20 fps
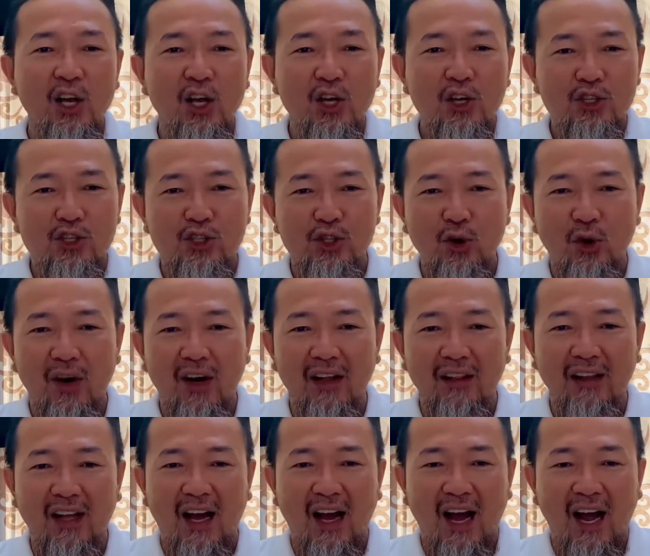so that
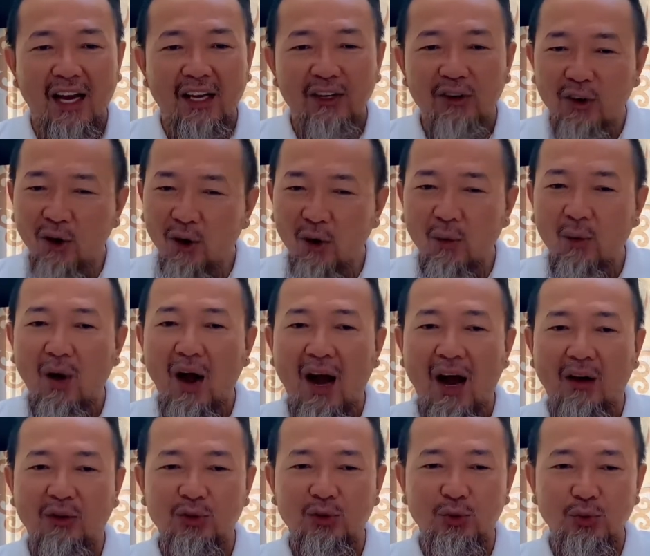I know
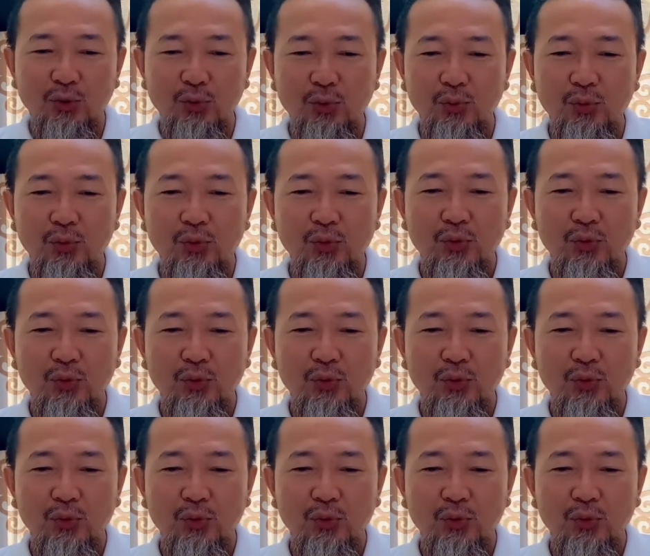how to